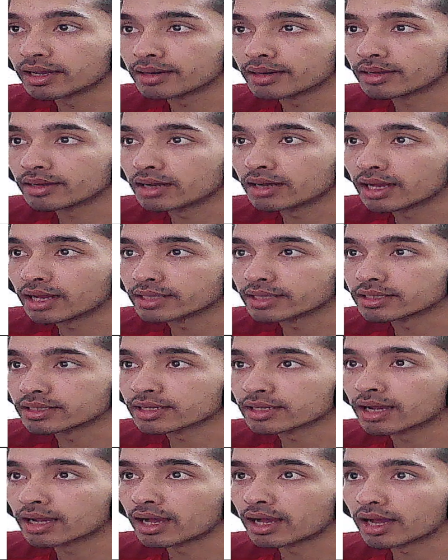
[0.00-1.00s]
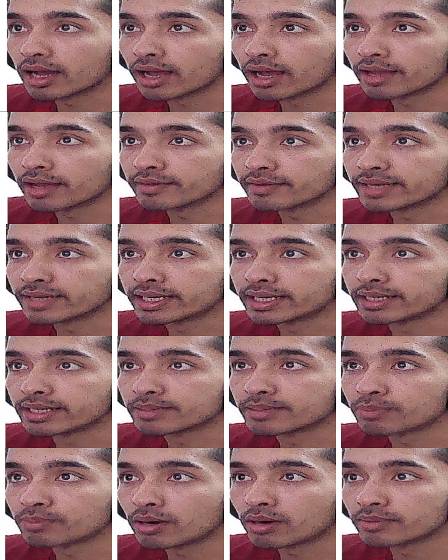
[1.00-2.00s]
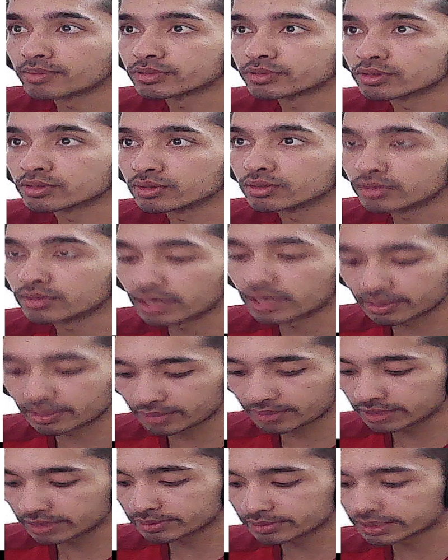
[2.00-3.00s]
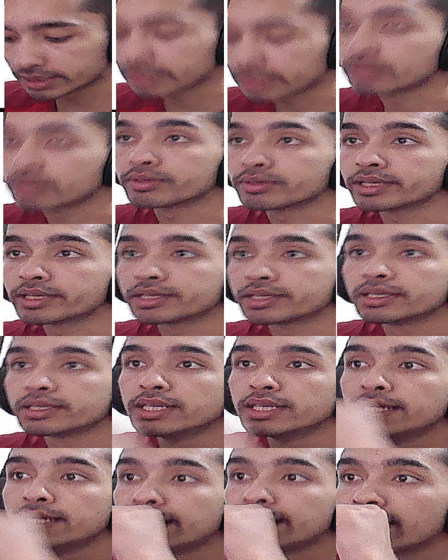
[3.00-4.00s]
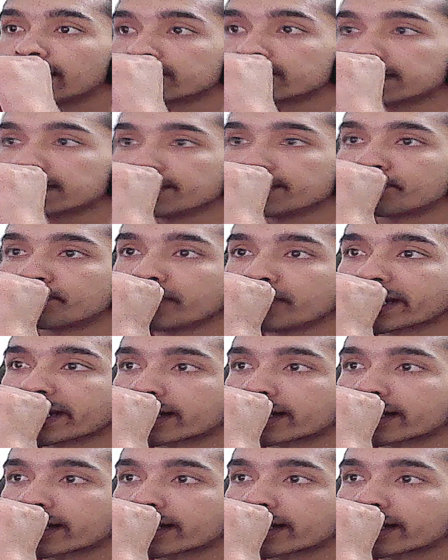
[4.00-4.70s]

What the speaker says: I think I have added pop, so I made a mistake over here. Now see, pick